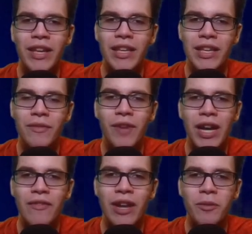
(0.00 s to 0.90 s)

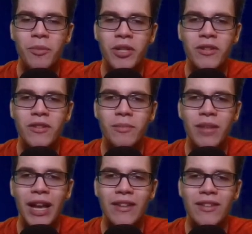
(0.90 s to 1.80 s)
e5 now pushes
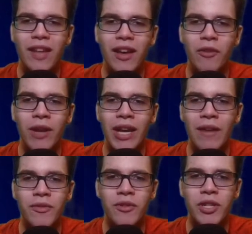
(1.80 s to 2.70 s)
black's knight away
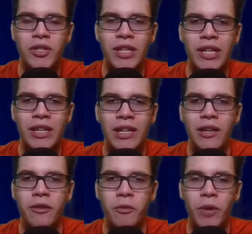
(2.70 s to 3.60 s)
after a trade,
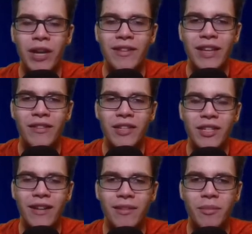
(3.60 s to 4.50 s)
and white takes the
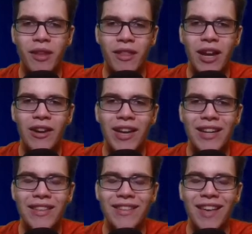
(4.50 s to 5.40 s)
chance to put their knight
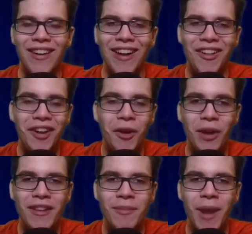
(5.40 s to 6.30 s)
in the center. Now look at
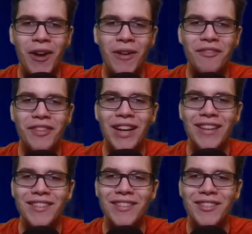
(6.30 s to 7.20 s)
white's pair of
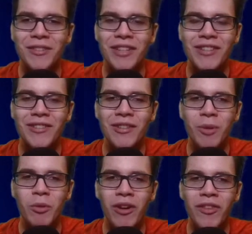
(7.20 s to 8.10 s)
knights just doing
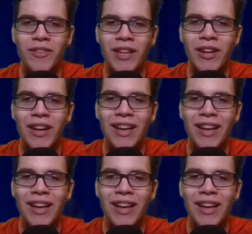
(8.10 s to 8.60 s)
super well in the center.